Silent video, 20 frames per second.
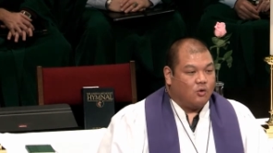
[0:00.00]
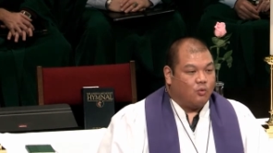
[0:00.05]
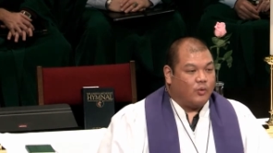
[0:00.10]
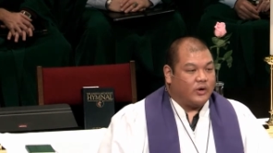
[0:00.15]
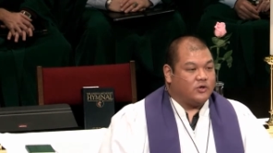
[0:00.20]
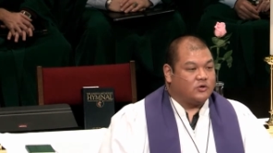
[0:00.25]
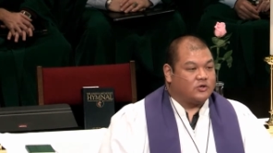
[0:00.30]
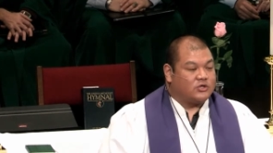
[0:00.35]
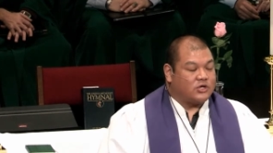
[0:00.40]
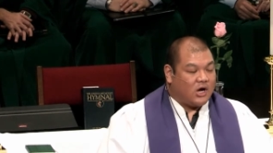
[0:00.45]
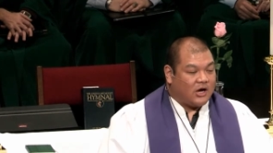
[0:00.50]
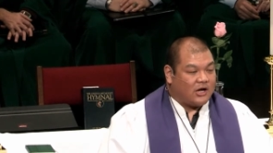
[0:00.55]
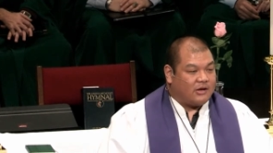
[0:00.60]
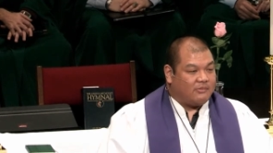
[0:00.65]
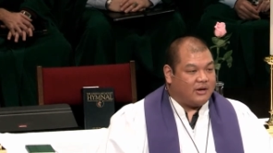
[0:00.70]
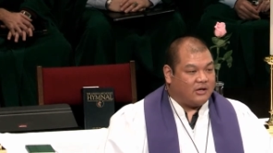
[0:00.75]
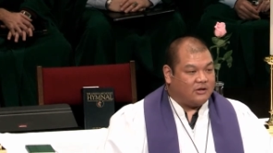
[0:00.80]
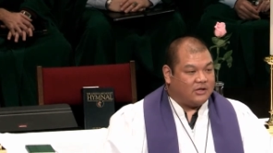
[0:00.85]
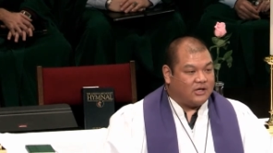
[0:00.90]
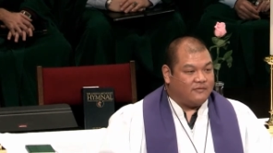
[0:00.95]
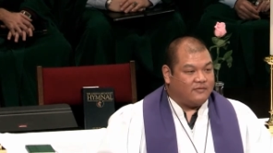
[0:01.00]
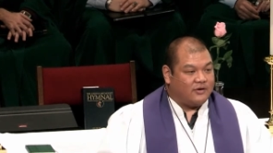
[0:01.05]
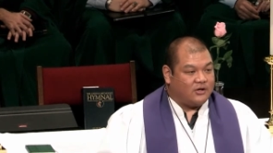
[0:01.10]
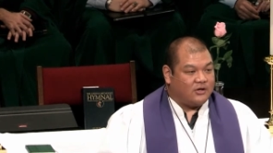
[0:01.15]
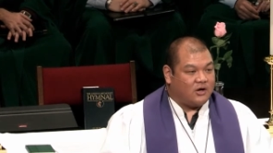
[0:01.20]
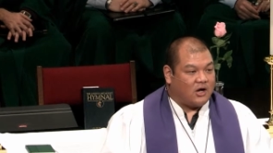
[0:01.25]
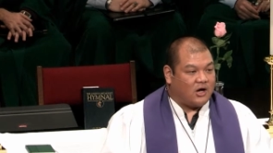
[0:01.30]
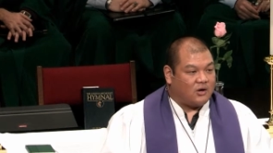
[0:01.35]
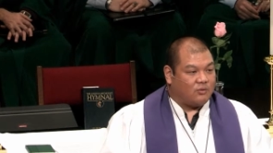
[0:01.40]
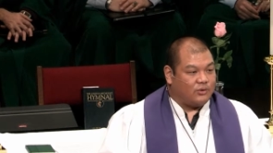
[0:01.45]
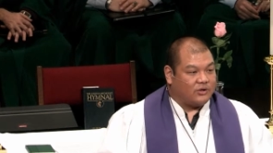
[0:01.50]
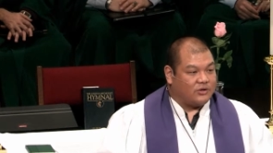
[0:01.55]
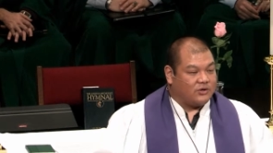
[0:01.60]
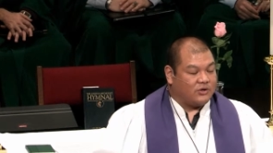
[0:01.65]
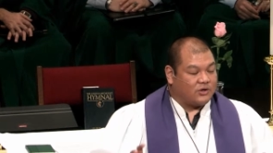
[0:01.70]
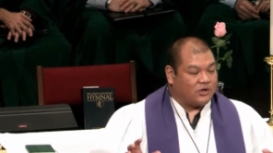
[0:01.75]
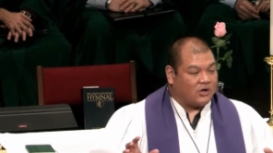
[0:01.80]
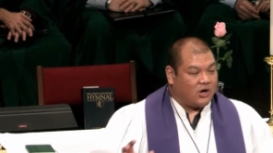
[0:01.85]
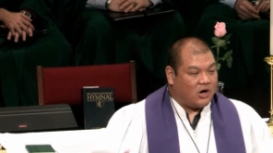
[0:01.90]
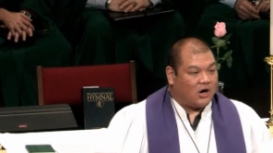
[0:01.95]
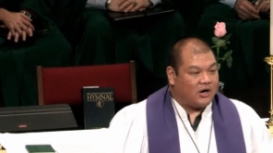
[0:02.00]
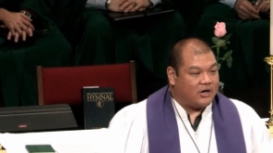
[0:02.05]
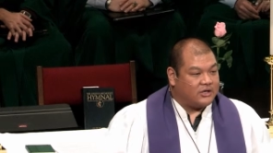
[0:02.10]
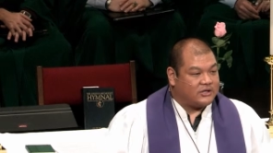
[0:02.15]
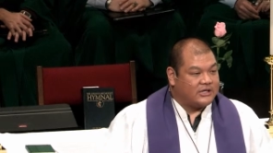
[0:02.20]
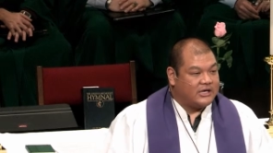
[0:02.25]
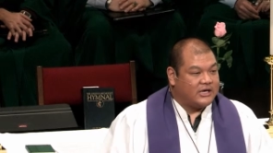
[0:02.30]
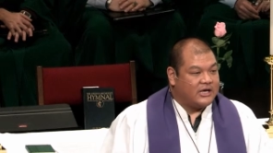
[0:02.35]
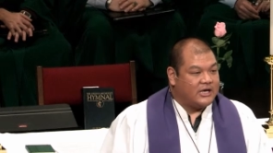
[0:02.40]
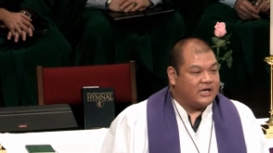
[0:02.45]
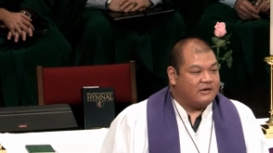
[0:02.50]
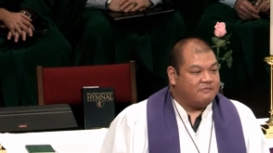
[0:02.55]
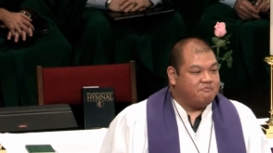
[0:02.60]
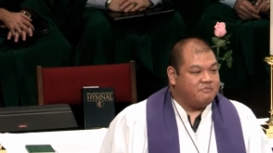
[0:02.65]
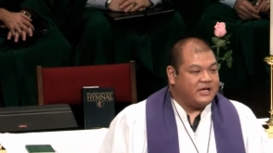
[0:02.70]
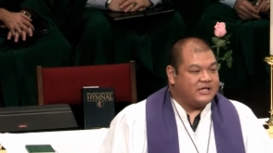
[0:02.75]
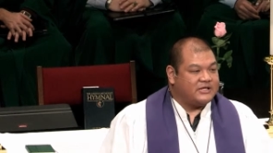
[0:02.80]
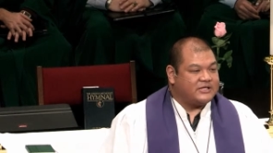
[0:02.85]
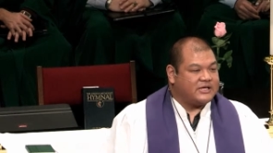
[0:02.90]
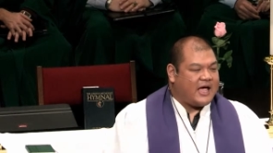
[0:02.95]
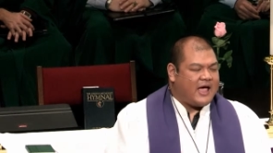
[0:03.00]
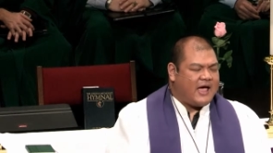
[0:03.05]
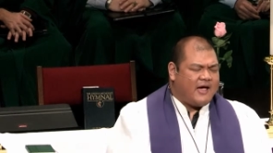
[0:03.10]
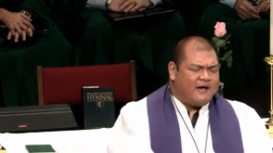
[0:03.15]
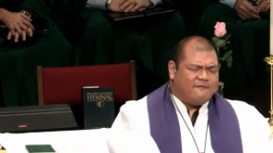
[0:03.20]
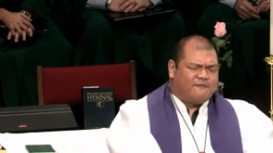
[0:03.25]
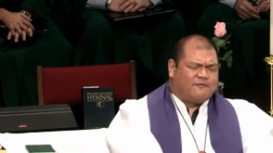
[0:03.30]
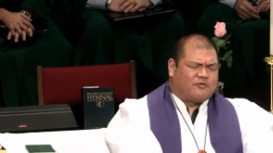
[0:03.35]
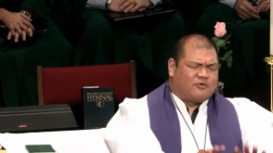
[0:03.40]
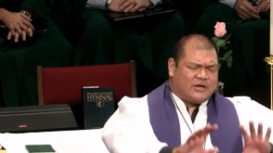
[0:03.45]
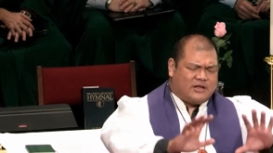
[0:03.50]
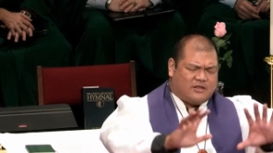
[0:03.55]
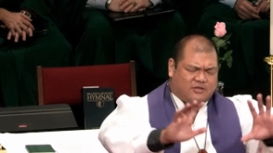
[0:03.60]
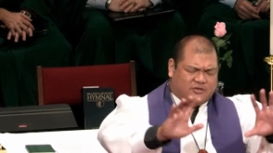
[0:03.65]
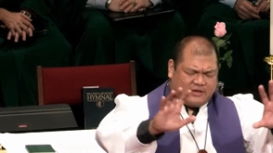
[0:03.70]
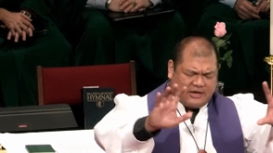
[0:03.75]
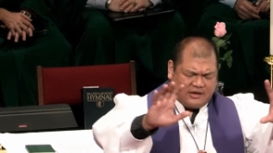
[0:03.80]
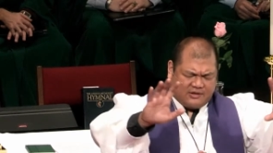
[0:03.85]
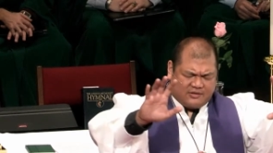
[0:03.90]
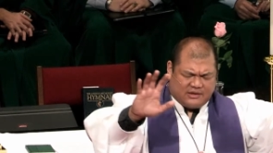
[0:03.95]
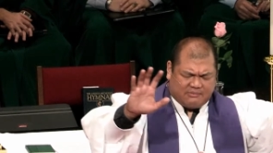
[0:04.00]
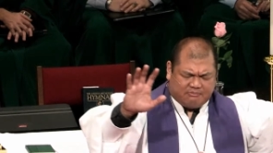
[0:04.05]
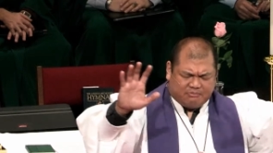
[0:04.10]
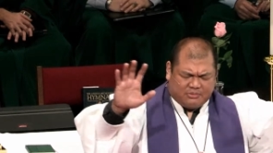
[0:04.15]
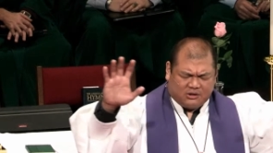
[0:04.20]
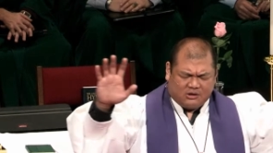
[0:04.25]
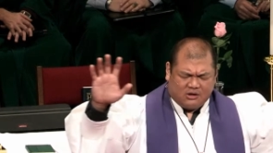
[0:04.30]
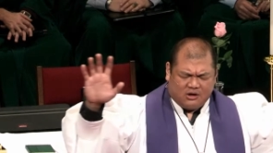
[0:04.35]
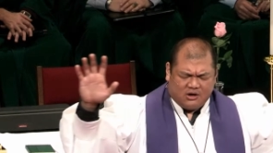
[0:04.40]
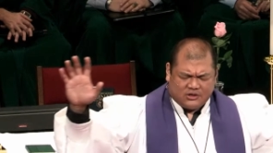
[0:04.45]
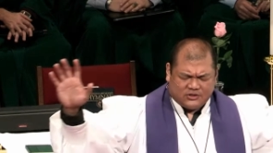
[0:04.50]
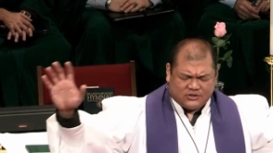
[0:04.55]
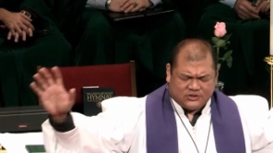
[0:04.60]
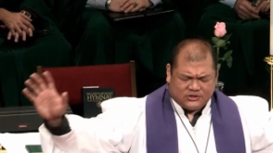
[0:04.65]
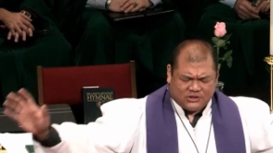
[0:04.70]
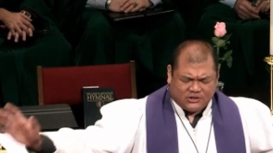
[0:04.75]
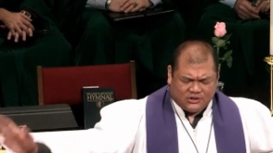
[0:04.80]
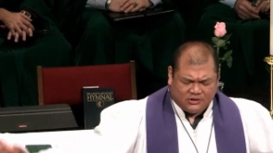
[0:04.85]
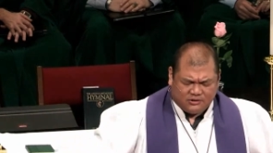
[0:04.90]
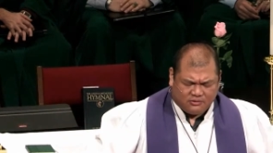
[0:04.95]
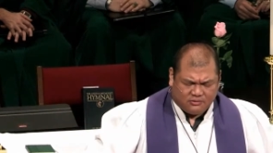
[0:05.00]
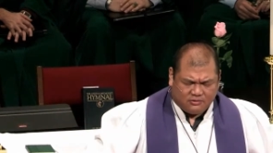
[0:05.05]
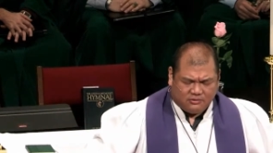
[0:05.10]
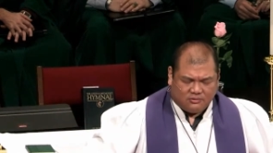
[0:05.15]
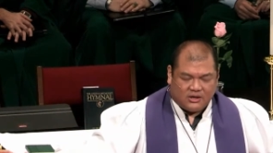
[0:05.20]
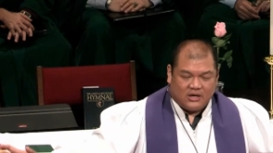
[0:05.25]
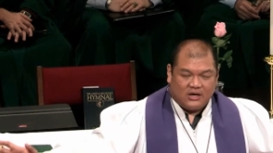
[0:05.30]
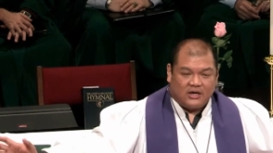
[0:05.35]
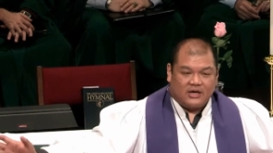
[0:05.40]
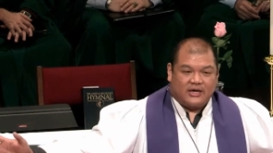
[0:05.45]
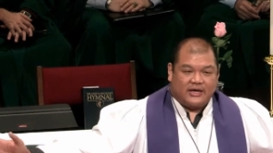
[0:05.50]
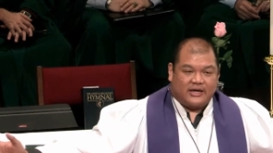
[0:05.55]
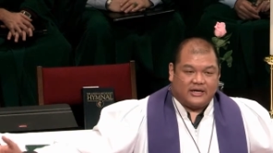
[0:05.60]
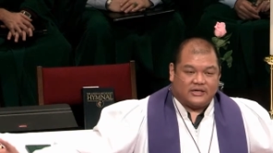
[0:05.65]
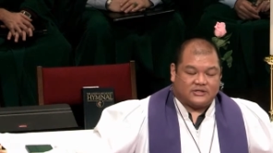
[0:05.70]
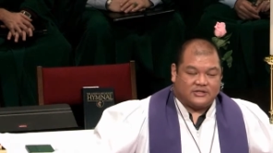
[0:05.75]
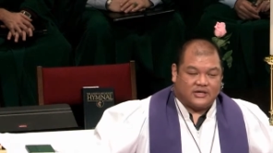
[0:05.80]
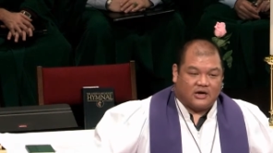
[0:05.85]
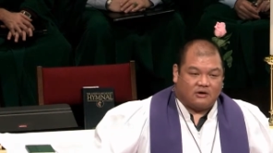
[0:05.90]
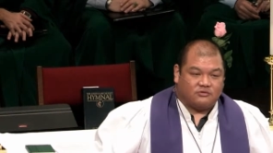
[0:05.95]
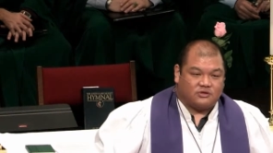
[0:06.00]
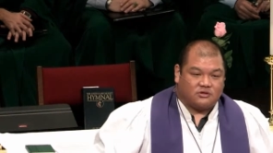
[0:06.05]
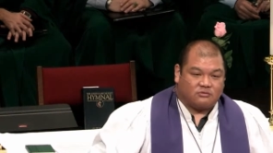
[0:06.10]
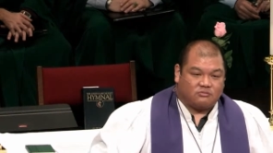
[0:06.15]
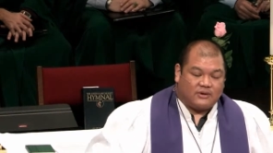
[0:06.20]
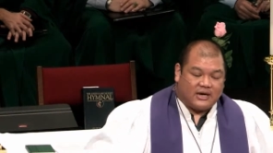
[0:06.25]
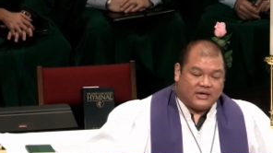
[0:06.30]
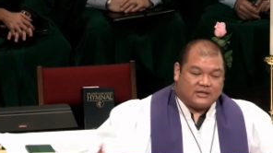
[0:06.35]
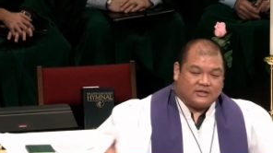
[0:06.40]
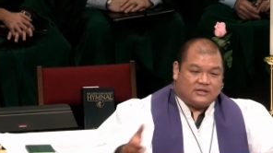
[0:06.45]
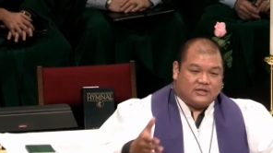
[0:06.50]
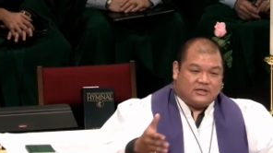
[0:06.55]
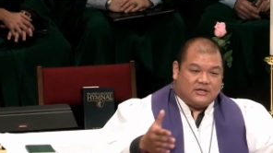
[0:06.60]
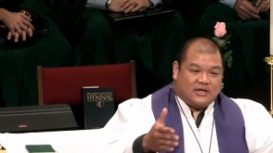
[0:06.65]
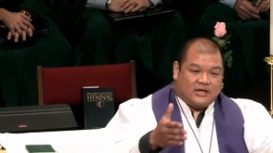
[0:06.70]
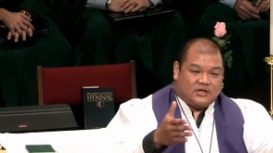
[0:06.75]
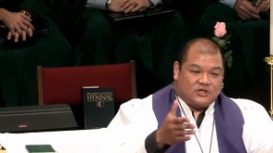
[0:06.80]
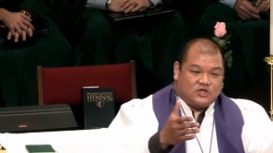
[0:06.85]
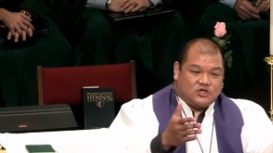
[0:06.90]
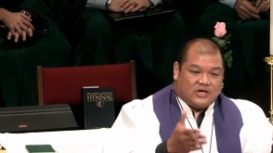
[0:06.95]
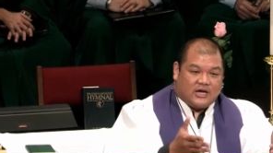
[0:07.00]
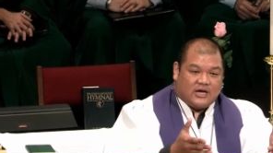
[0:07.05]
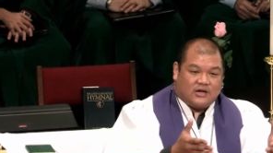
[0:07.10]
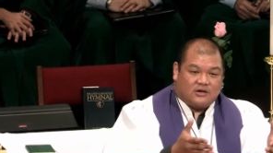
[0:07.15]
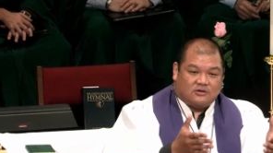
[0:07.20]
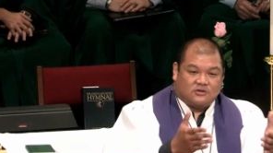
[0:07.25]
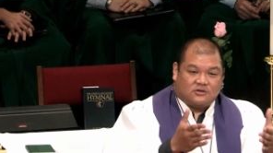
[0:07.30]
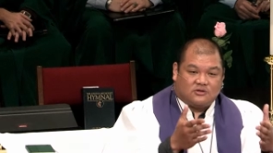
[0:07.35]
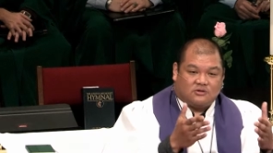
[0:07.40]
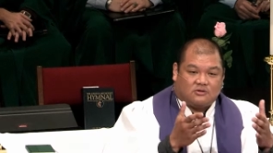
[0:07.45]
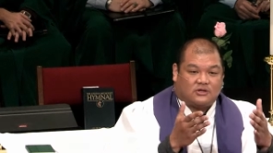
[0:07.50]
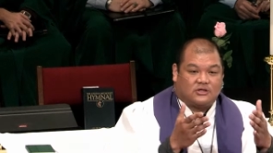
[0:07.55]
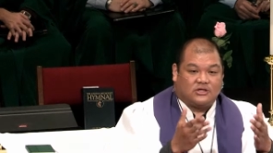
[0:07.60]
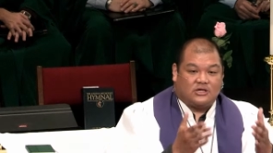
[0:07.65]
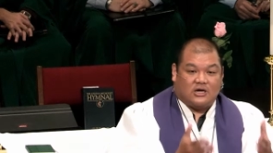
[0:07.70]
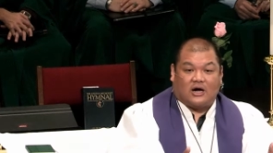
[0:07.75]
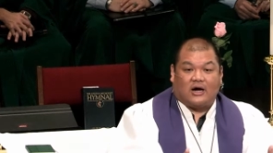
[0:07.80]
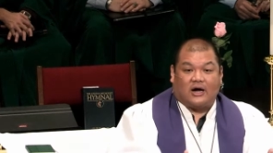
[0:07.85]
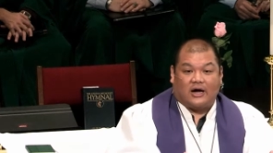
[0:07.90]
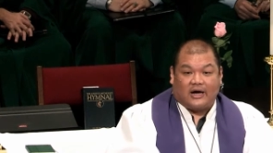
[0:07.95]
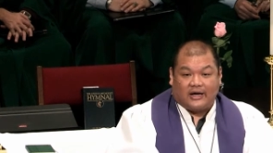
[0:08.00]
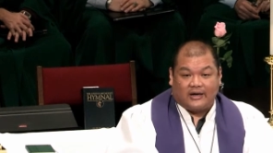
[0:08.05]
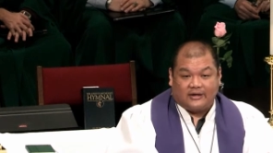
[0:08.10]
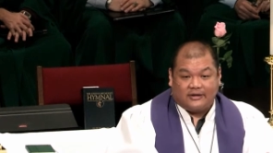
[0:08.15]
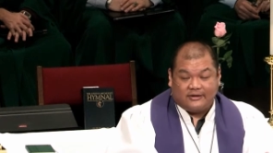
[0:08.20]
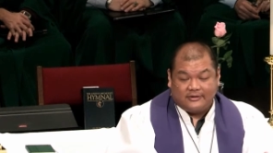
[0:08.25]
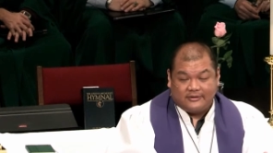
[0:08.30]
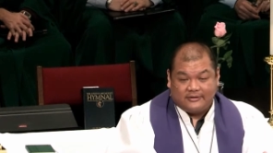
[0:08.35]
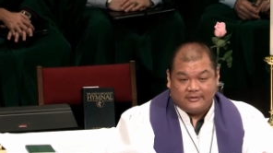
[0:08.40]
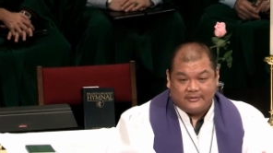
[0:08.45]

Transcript: When you talk about loving God with your heart, it means everything that belongs to you is now directed and channeled toward God.